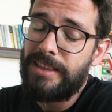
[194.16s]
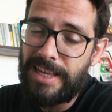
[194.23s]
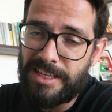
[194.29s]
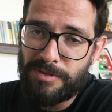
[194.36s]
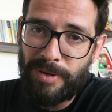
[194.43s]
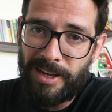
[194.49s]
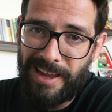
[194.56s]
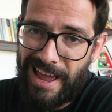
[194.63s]

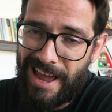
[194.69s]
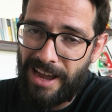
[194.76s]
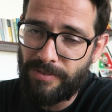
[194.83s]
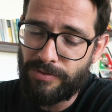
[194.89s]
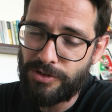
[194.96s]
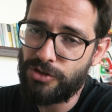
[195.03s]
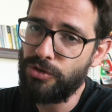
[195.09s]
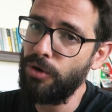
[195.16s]
that's my
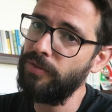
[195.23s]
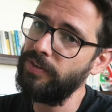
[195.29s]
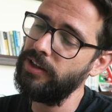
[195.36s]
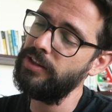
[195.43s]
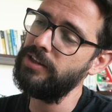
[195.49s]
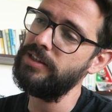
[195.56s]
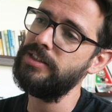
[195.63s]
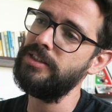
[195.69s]
hack for
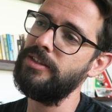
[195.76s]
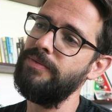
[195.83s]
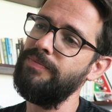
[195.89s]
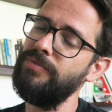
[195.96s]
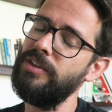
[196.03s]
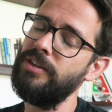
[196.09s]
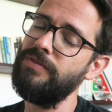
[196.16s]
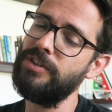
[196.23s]
solving this.
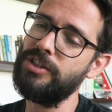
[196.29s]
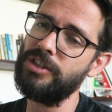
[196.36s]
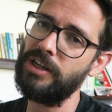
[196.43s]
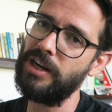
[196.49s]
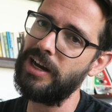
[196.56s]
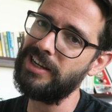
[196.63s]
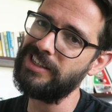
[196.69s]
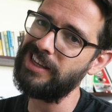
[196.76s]
InVision
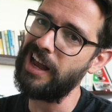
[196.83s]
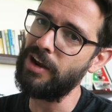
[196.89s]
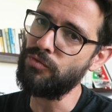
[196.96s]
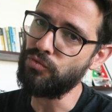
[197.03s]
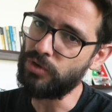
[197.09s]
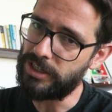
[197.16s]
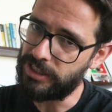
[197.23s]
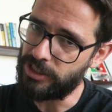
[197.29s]
guys, I
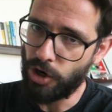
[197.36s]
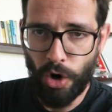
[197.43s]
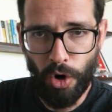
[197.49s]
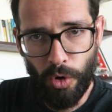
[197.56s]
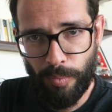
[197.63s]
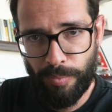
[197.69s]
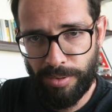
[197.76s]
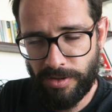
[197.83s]
really
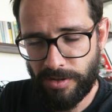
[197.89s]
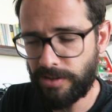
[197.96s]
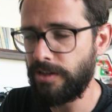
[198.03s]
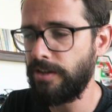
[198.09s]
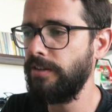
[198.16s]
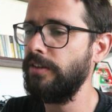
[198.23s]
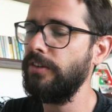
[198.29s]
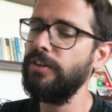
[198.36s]
hope you're
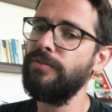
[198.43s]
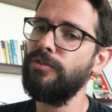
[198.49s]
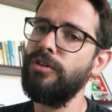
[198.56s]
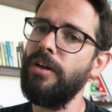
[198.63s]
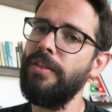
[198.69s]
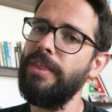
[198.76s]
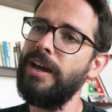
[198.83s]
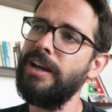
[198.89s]
gonna deliver
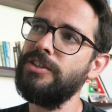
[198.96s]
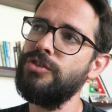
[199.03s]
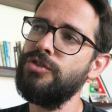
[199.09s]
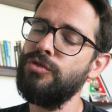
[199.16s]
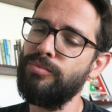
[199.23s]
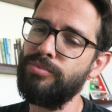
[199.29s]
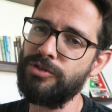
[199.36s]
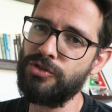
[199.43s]
on that
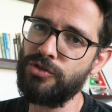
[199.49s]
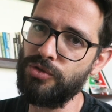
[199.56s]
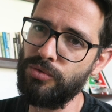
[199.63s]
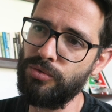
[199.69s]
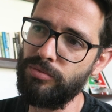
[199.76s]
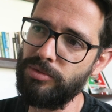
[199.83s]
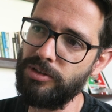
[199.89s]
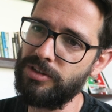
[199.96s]
super
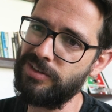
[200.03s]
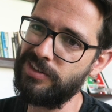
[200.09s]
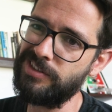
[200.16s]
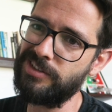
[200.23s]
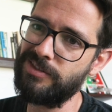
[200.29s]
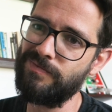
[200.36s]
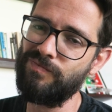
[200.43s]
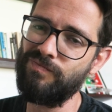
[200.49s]
soon,
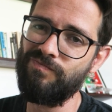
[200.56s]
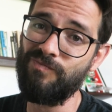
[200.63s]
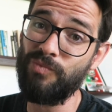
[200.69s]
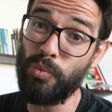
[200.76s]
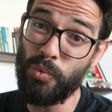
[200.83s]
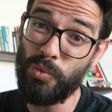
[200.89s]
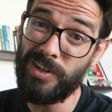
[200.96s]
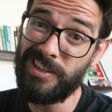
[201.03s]
because
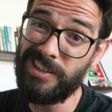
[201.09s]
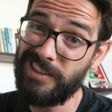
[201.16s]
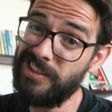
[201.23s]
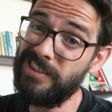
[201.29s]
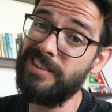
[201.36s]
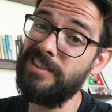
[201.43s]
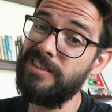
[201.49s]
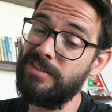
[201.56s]
we
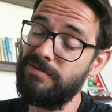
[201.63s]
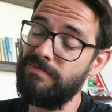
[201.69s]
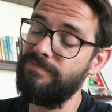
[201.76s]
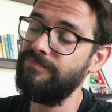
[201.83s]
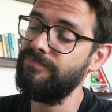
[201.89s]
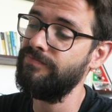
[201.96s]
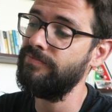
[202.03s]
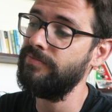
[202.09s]
need this.
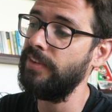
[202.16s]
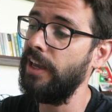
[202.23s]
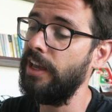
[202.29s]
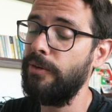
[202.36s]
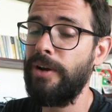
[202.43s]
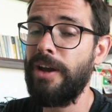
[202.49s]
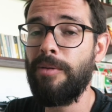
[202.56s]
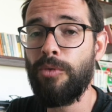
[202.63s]

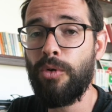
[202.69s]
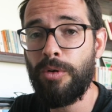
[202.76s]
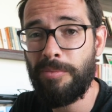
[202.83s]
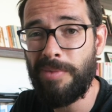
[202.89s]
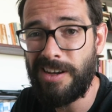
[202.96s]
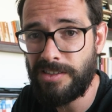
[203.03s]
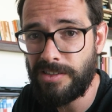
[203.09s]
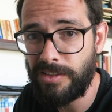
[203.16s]
Anyway, I'm going
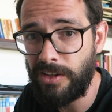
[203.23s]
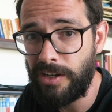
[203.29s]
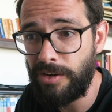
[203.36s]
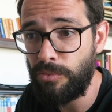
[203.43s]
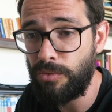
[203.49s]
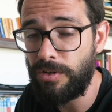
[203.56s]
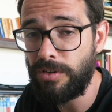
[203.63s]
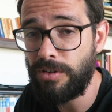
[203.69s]
back to
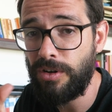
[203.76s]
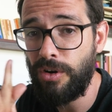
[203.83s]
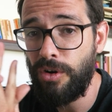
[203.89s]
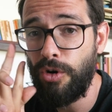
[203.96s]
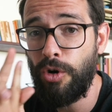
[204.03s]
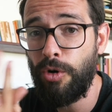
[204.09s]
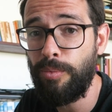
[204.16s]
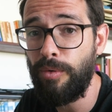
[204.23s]
client work.
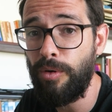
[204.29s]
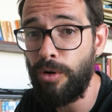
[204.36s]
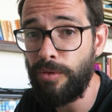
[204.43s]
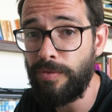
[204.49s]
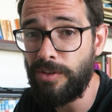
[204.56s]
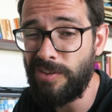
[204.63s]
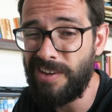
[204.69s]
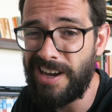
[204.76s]
Hope all
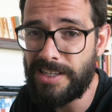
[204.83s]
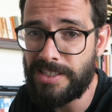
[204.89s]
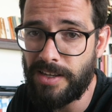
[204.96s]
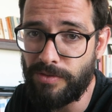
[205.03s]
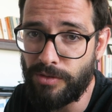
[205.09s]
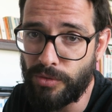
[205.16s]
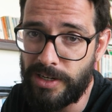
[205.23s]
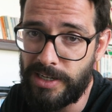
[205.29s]
of you guys
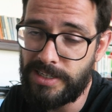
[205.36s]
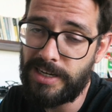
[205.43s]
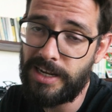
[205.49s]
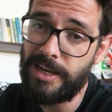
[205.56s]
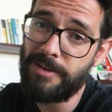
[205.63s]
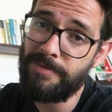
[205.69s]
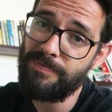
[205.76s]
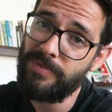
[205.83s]
have a great
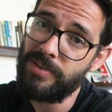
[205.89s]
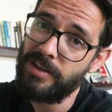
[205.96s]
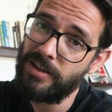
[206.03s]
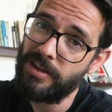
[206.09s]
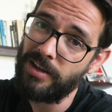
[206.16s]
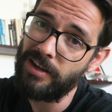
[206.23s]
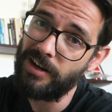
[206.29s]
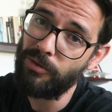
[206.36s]
day,
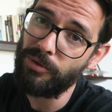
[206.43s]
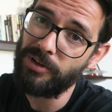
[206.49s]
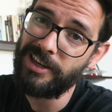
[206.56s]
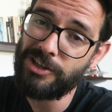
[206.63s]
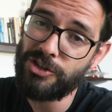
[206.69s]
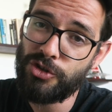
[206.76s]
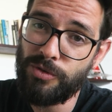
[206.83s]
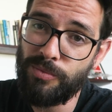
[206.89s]
and I will
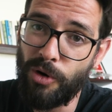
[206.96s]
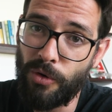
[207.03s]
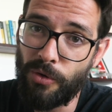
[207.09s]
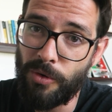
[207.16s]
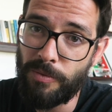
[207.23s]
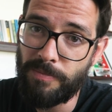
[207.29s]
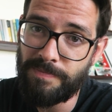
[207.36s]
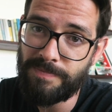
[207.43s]
catch you
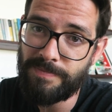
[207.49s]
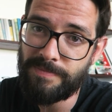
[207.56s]
tomorrow.